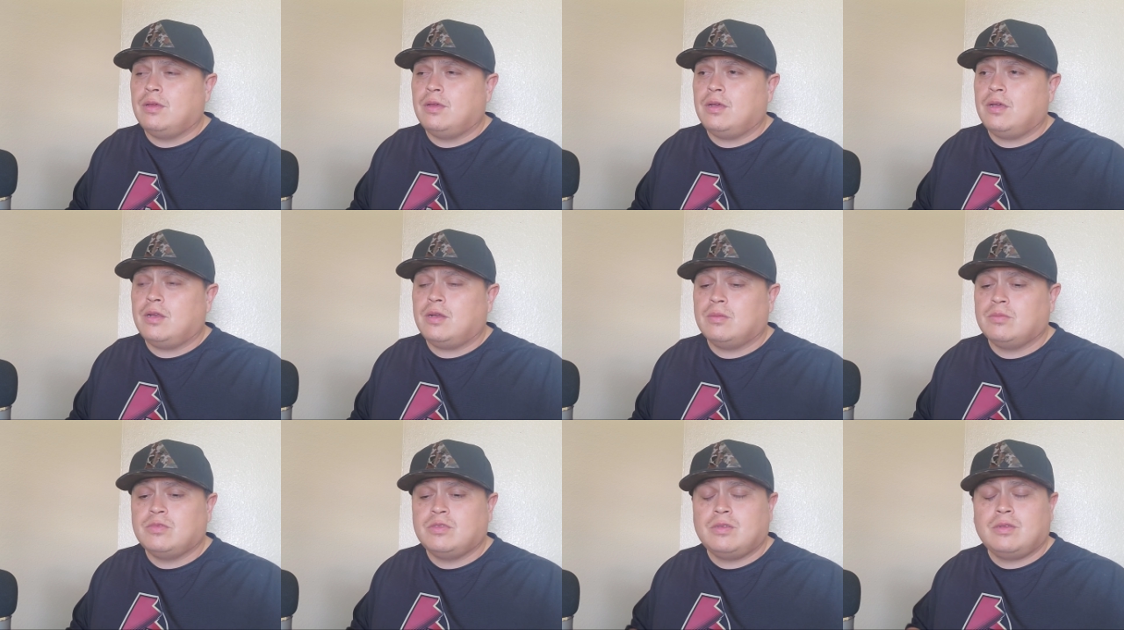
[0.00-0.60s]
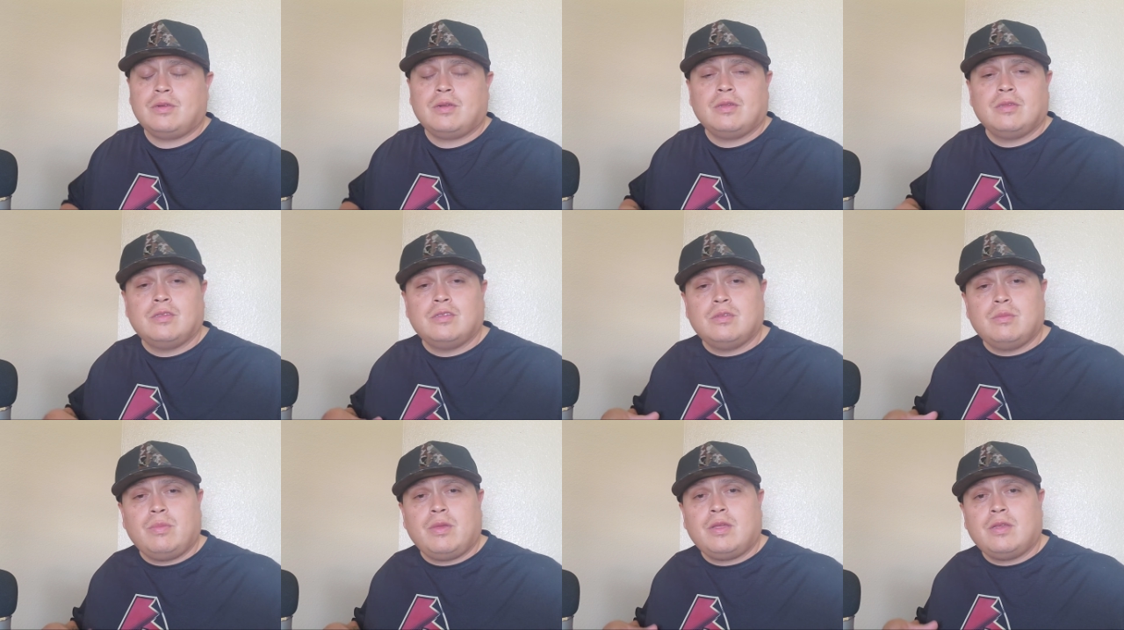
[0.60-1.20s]
And I'm sitting on
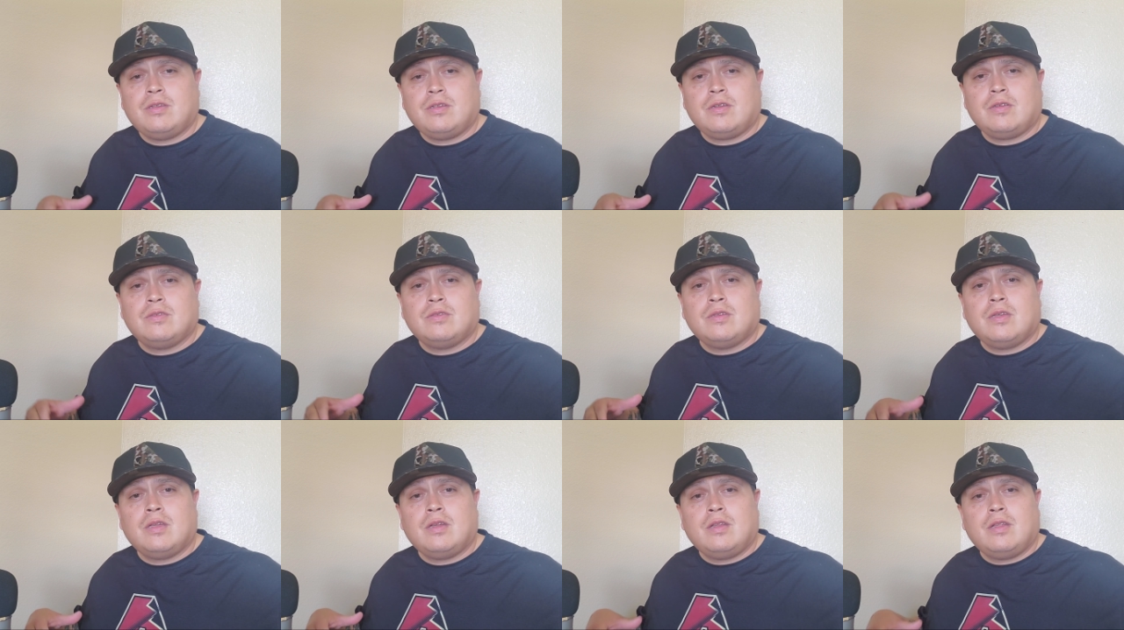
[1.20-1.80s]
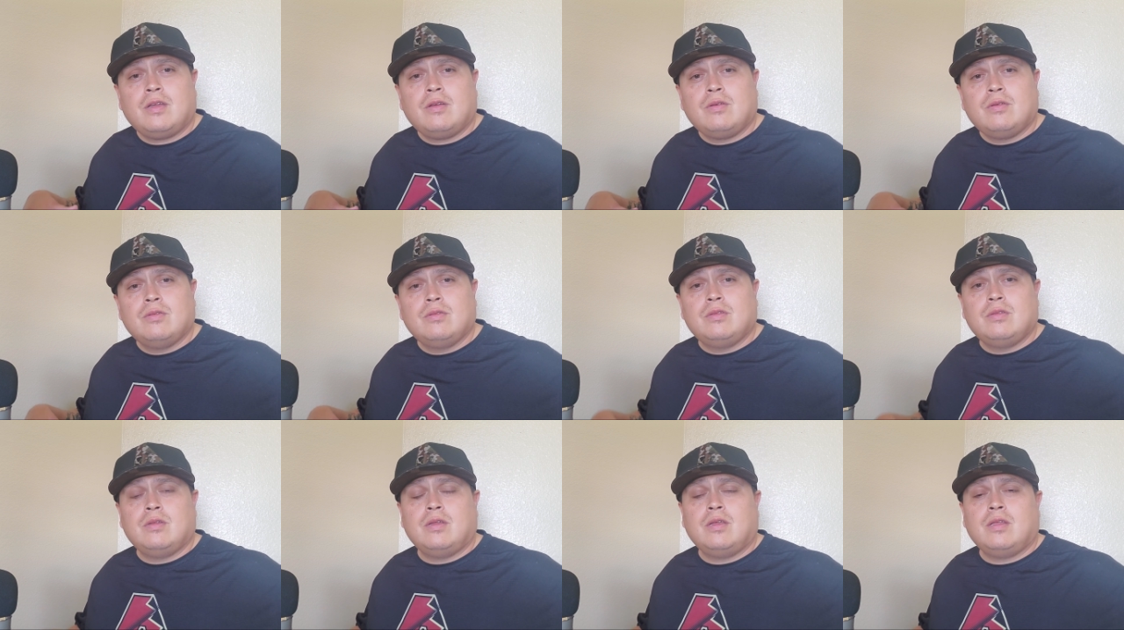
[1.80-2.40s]
this bench outside of
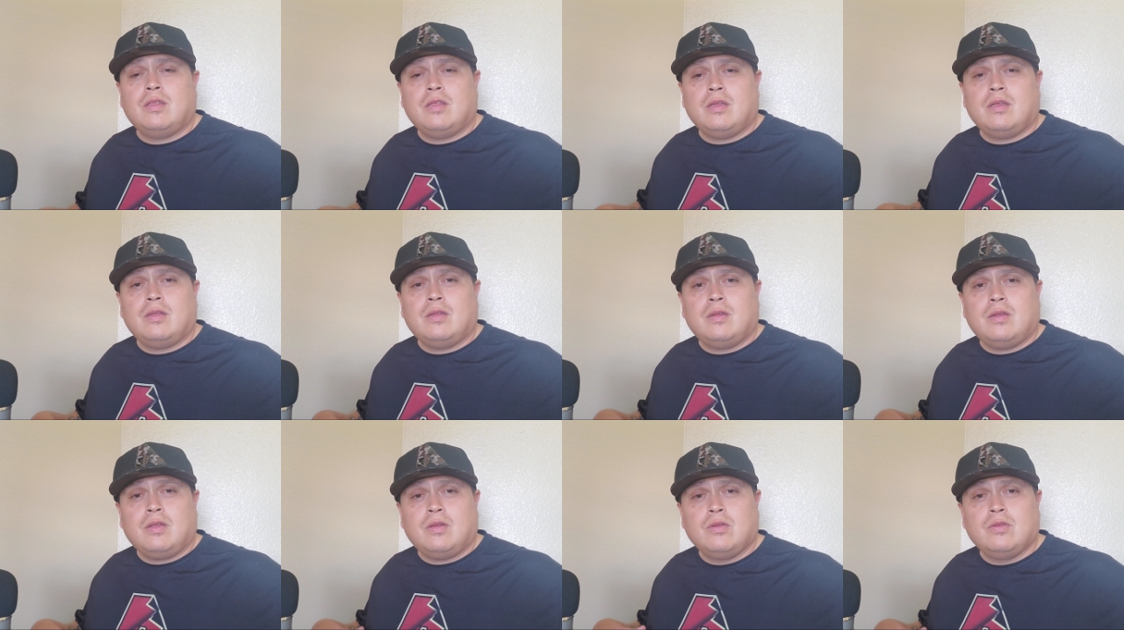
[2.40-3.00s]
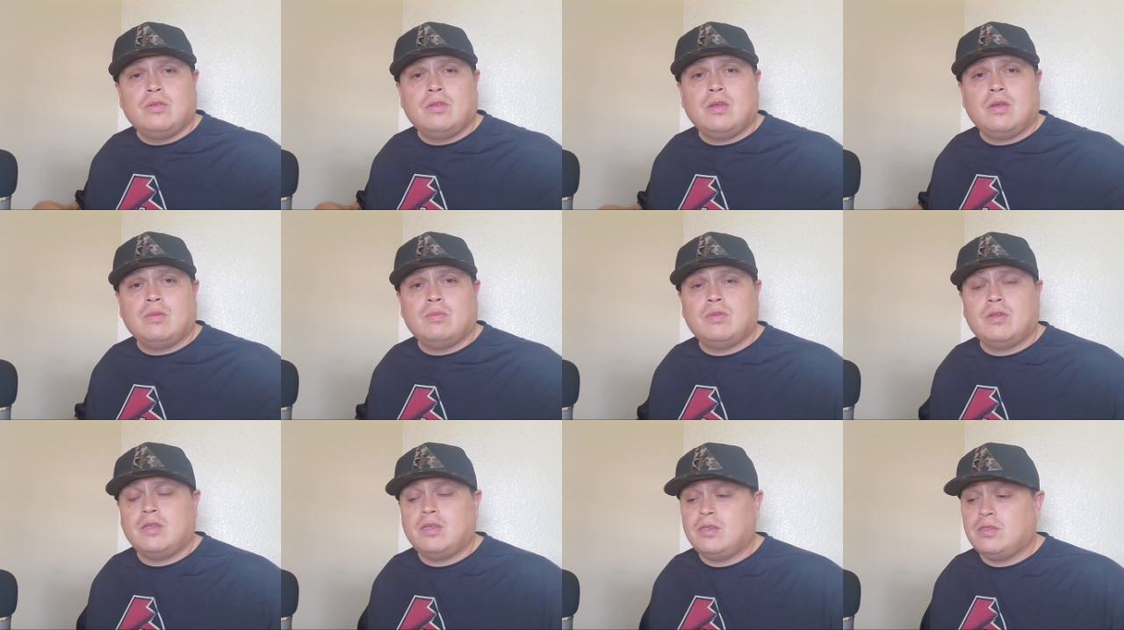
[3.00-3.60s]
that hotel
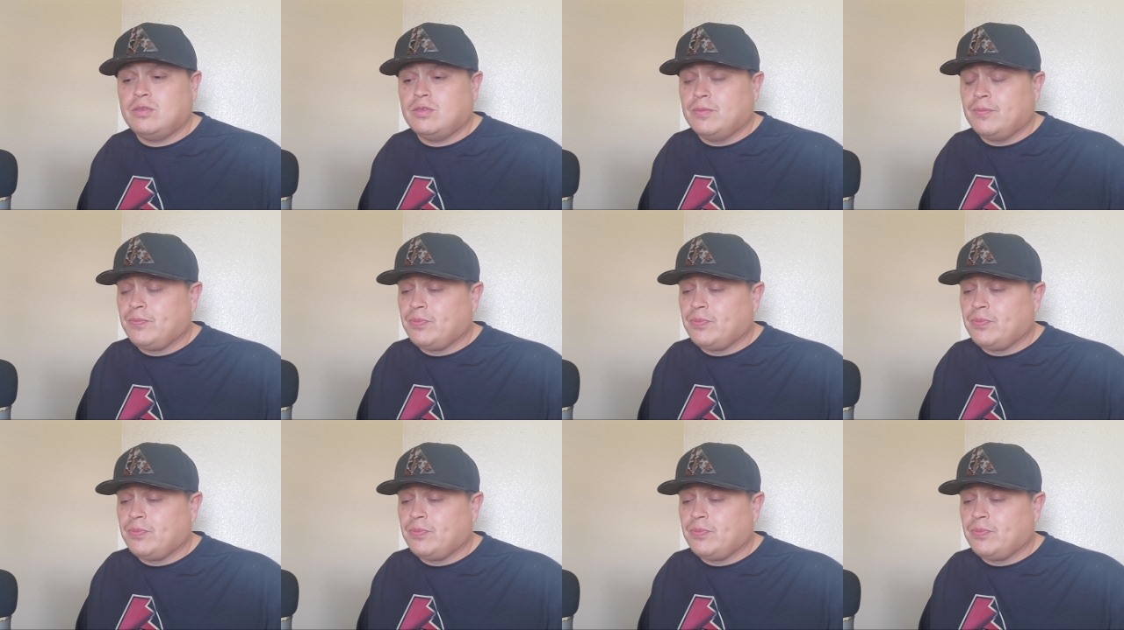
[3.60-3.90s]
place.